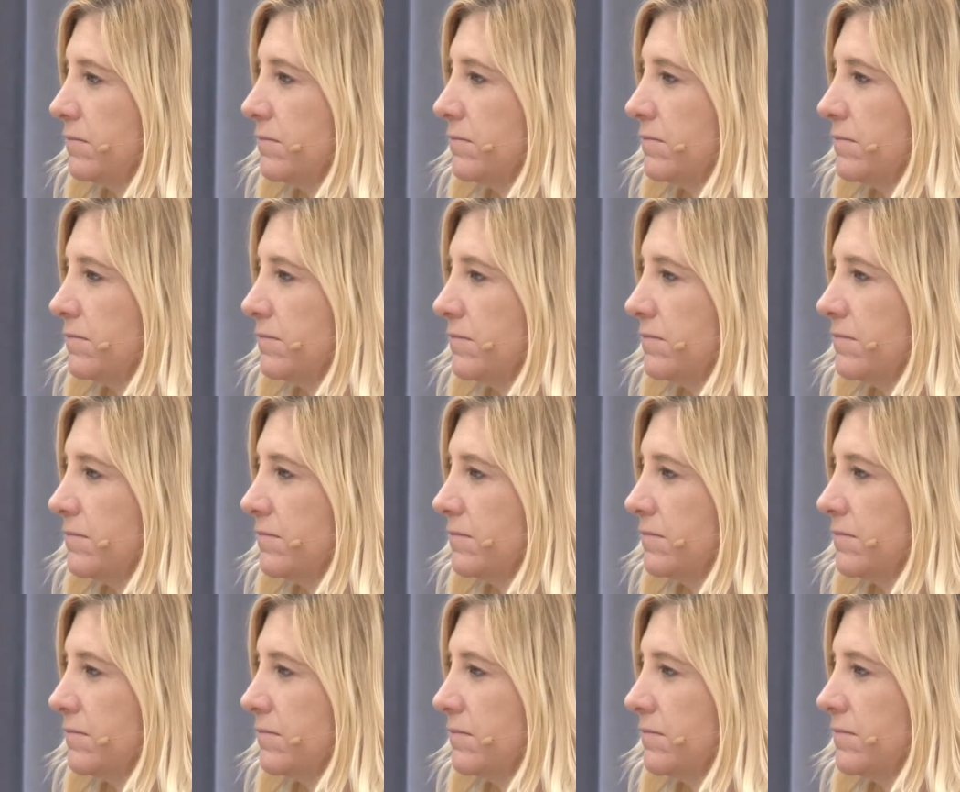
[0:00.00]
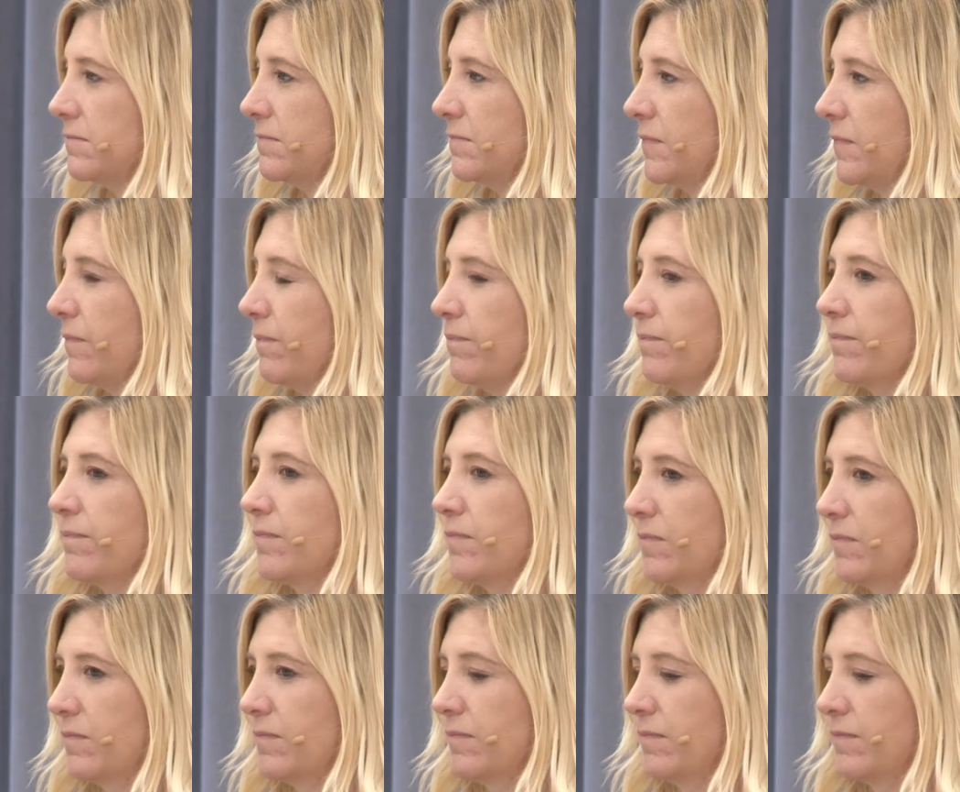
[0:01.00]

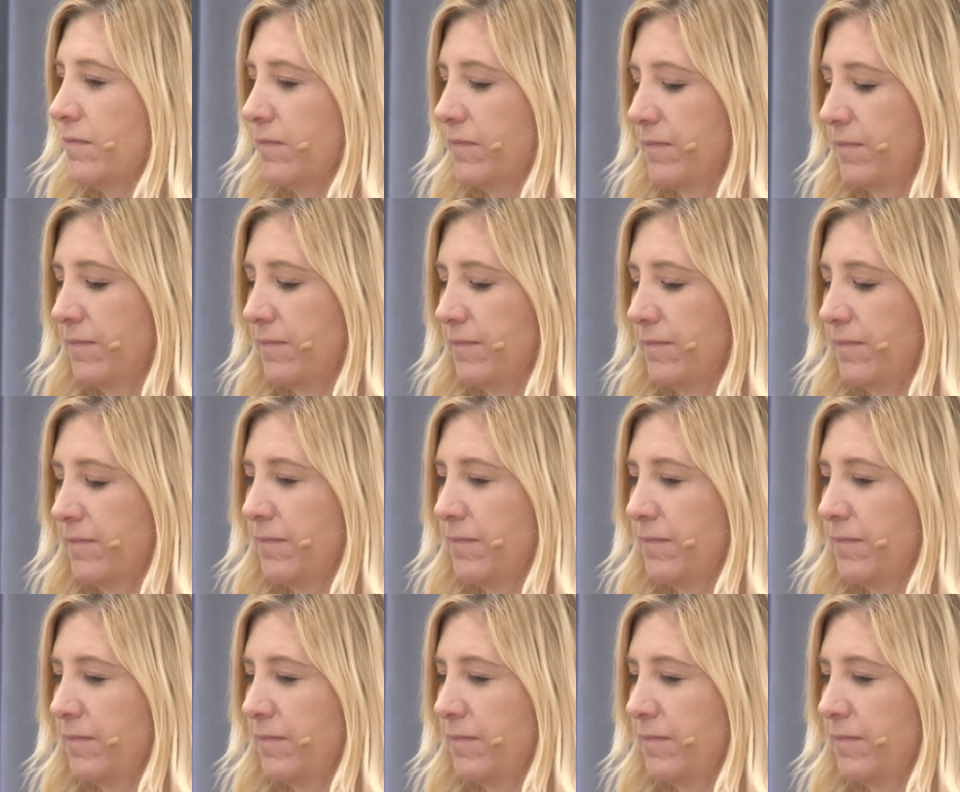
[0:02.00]
(silence)